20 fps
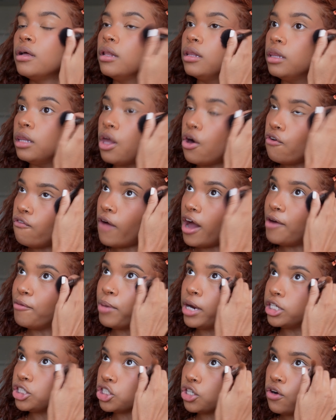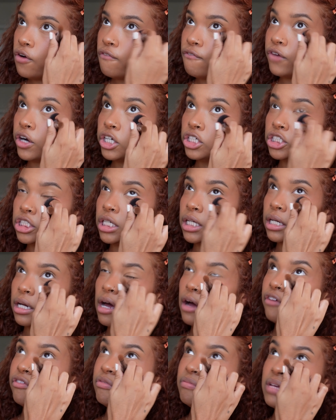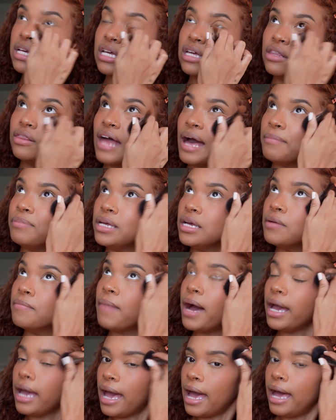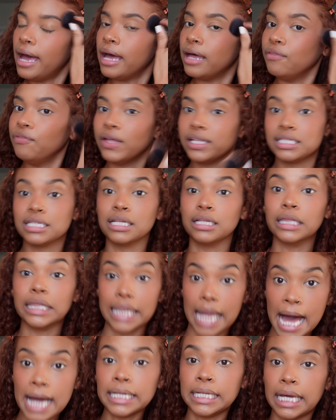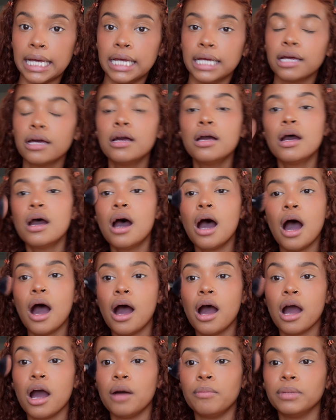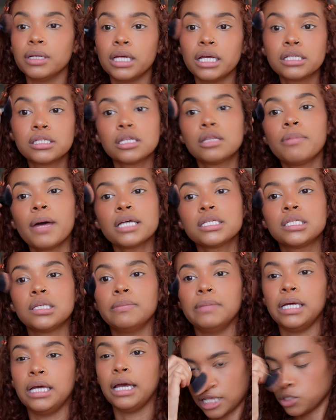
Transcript: low vibrational version of me that be in my head that's lying um, get to the best of me.